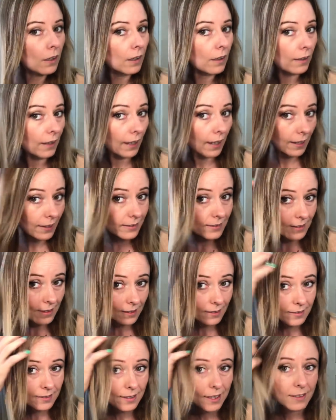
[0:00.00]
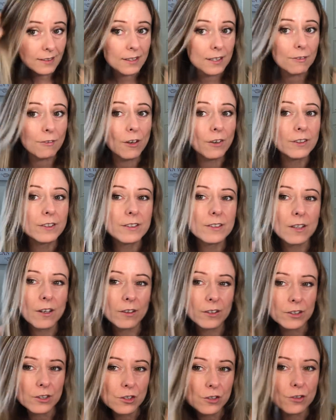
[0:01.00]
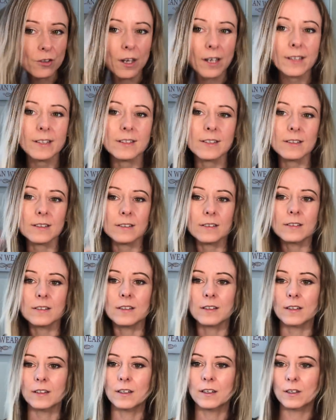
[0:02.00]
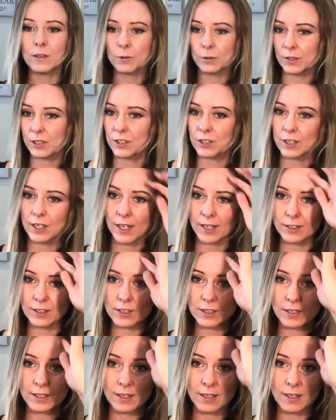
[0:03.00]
Okay, so that's the right side straightened with the GHD